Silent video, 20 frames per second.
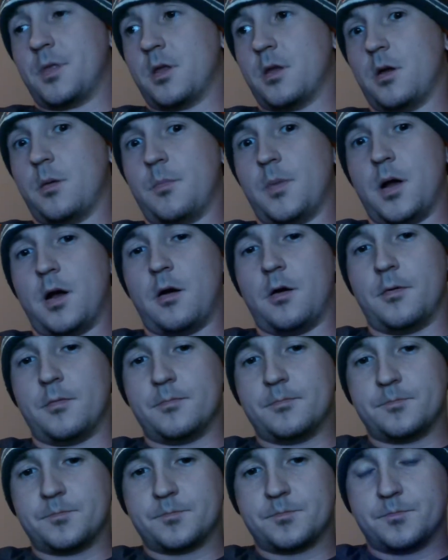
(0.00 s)
about
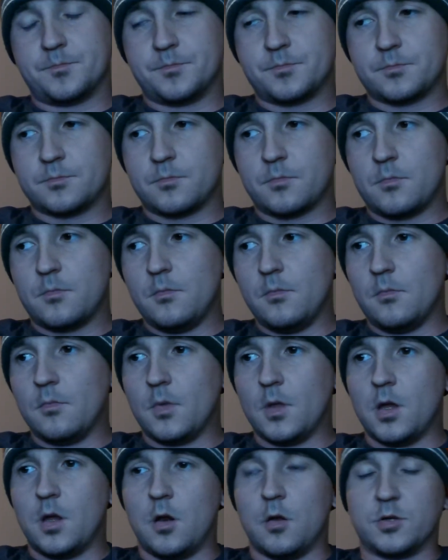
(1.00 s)

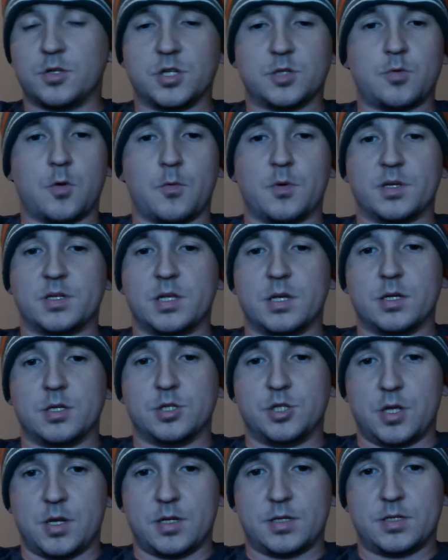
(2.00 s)
just what we see
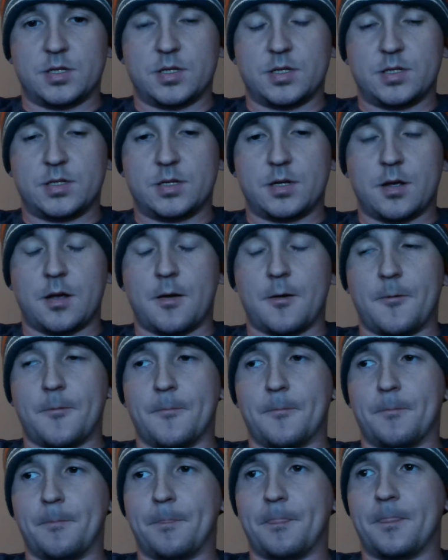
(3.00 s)
in Genesis,
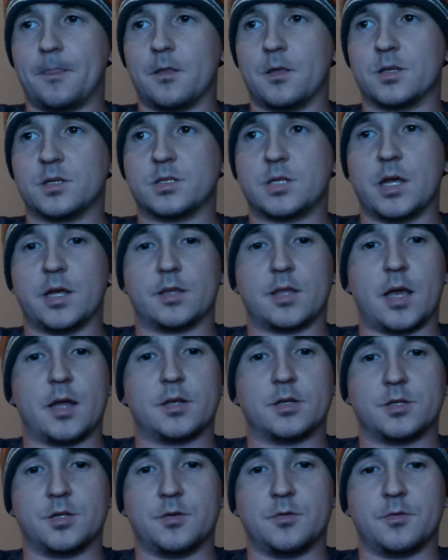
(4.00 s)
let's take that
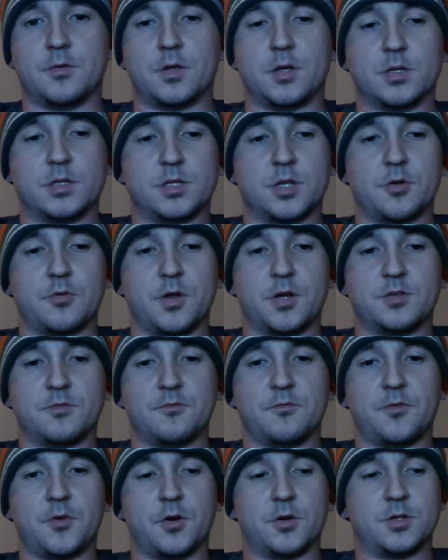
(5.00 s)
into
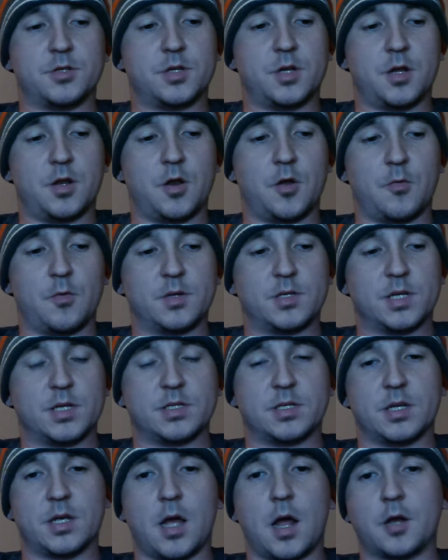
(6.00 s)
consideration first. It
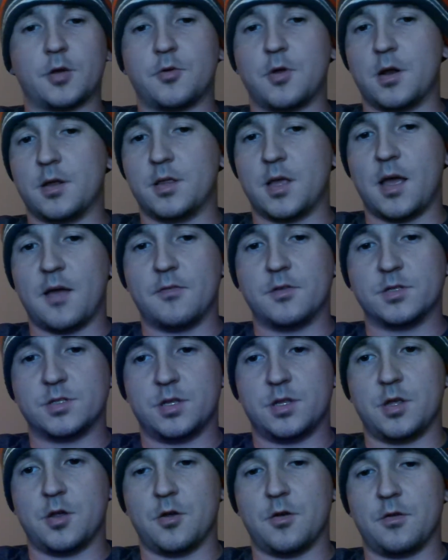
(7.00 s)
says that God created the heavens
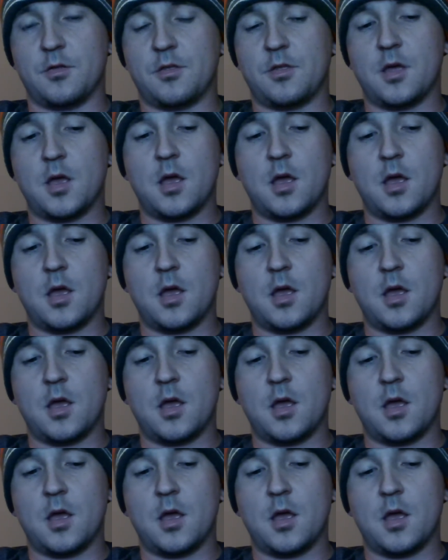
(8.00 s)
and the earth,